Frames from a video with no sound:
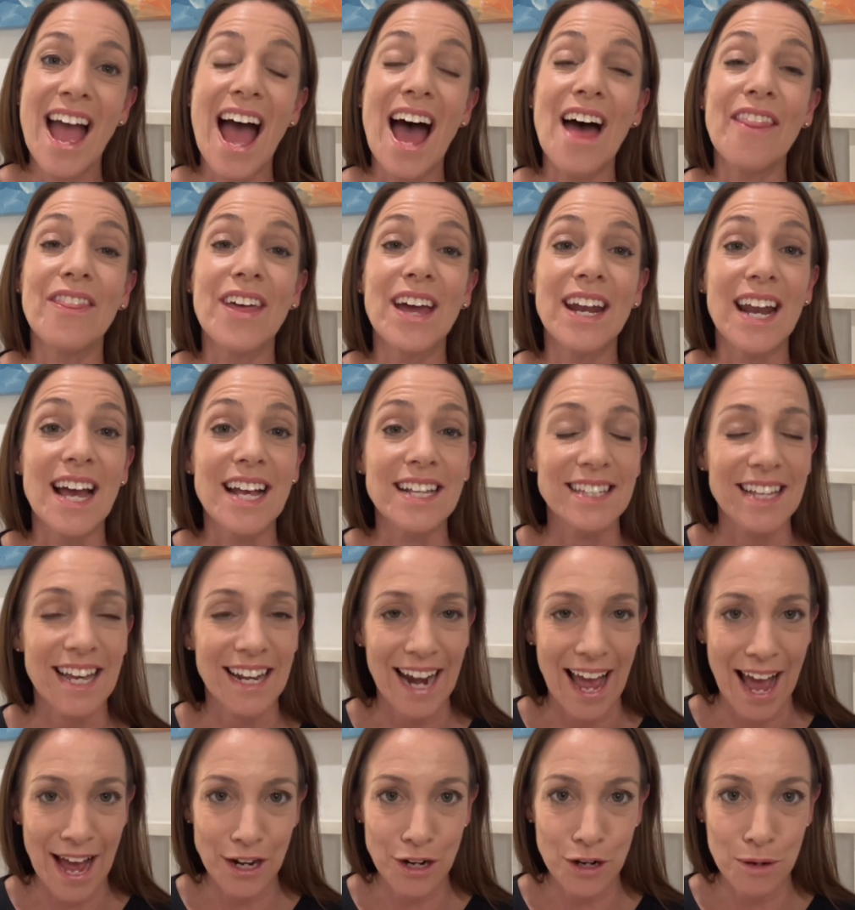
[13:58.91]
and then as that
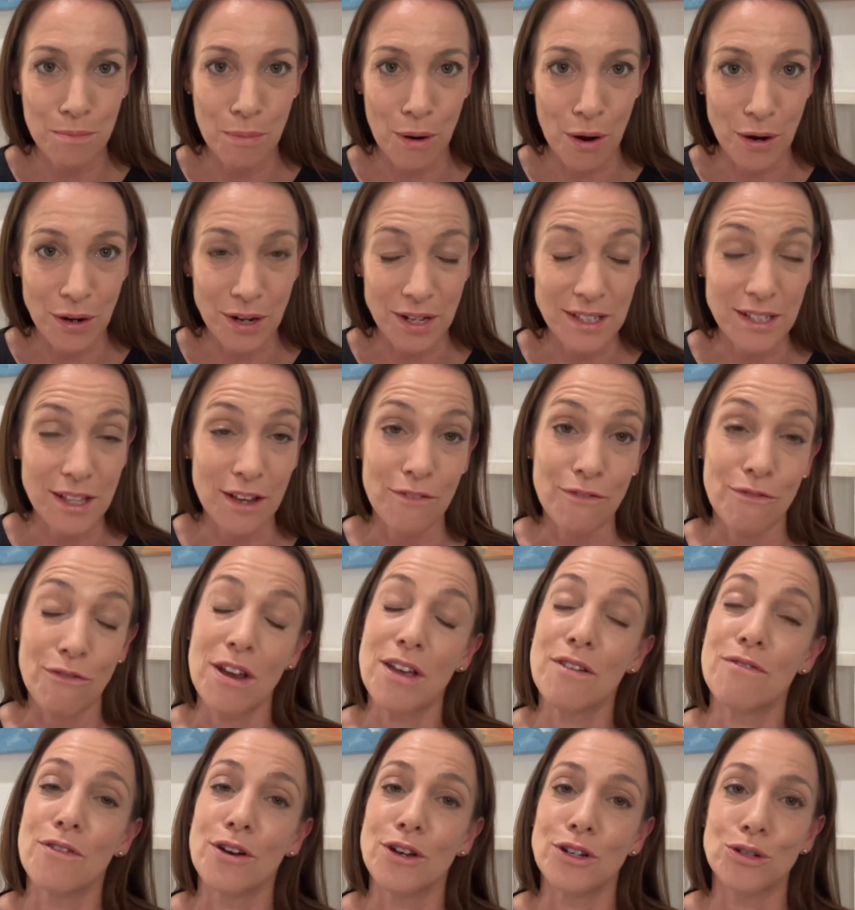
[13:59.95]
added bonus, a
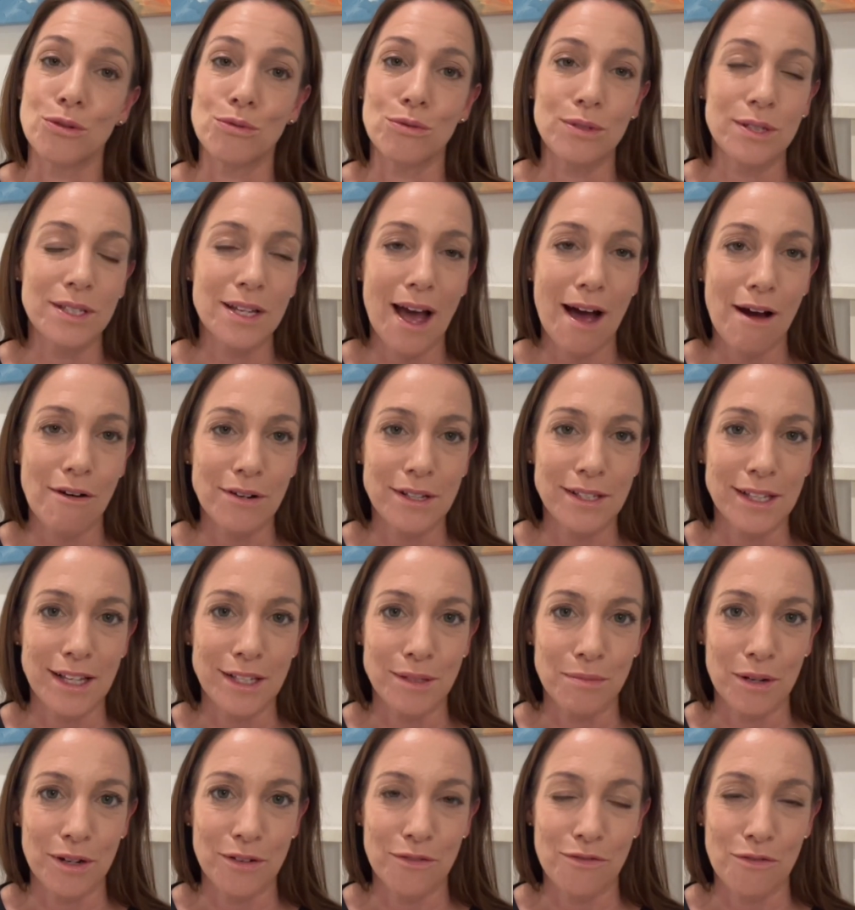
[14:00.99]
free virtual scar
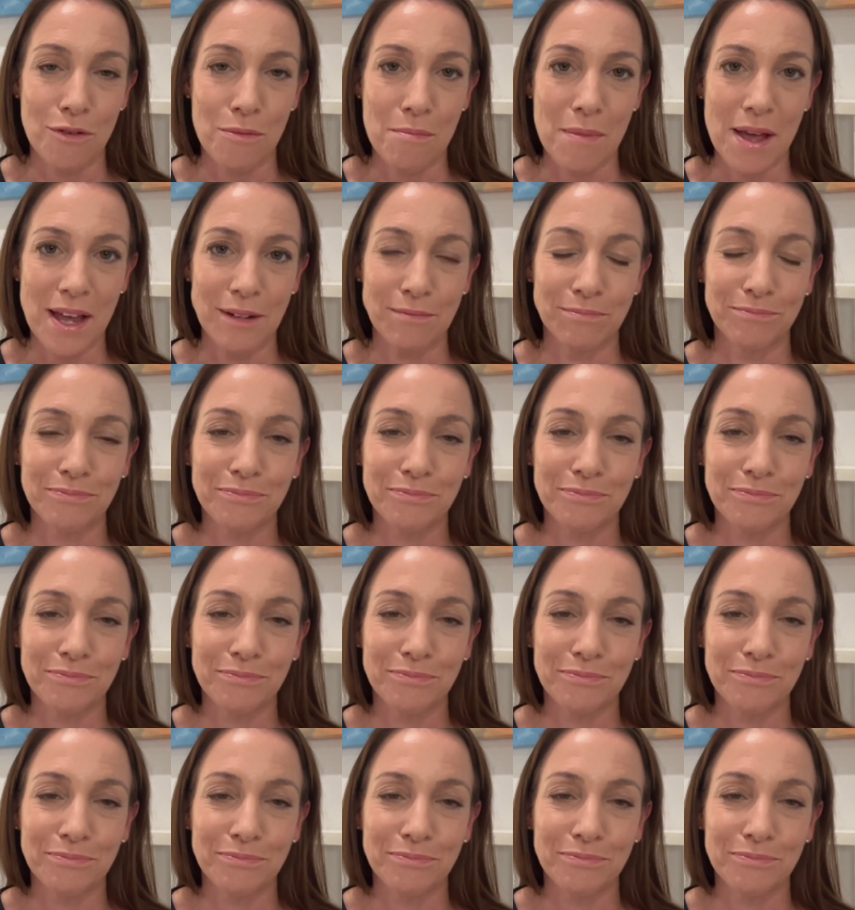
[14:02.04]
assessment from me.